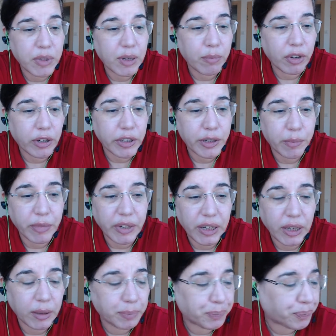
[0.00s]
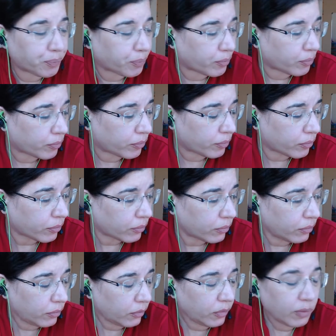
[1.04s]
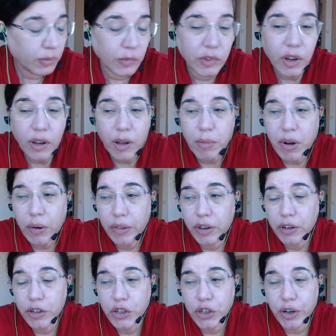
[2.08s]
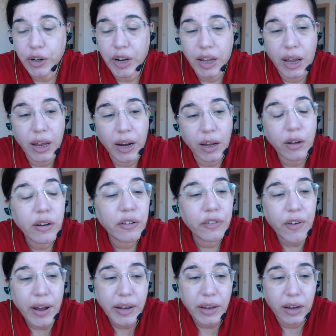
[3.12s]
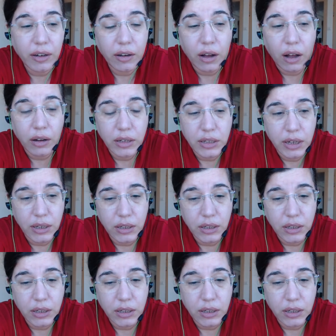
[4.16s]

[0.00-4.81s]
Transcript: similar to me talk about their journey, and I couldn't find that content.